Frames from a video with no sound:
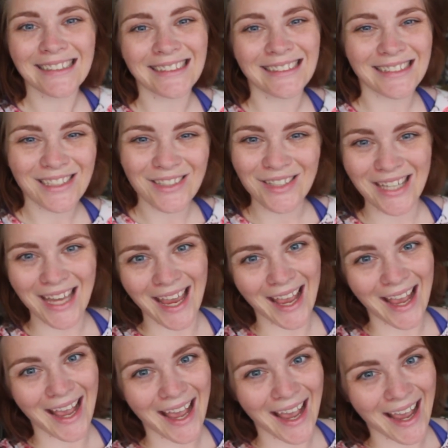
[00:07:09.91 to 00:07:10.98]
So
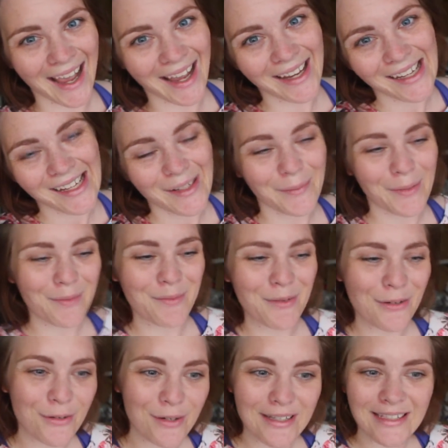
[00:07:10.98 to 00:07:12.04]
yeah, my
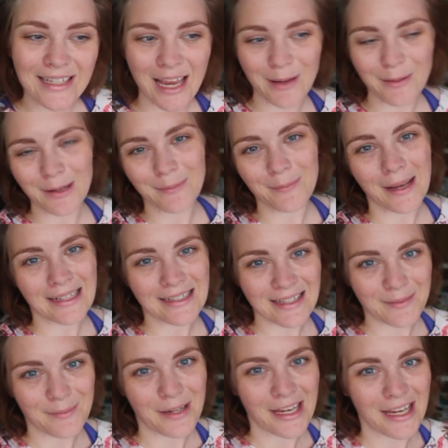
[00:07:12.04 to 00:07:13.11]
mood is coming back
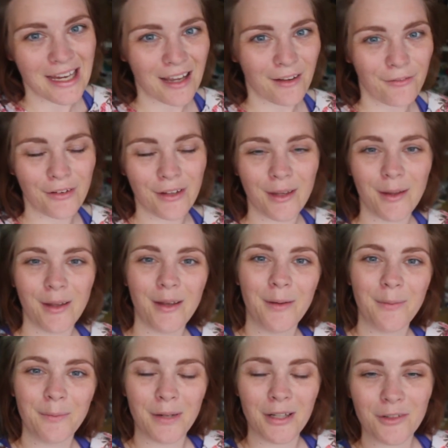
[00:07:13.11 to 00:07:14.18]
to me. I feel
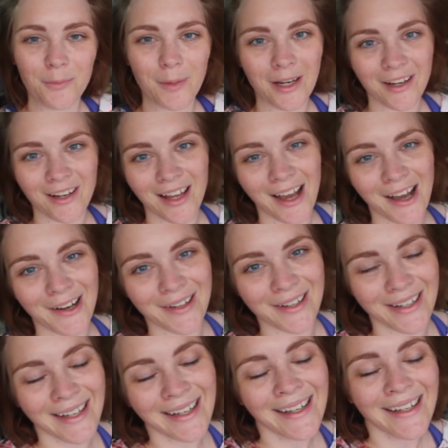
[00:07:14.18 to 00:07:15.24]
much better now.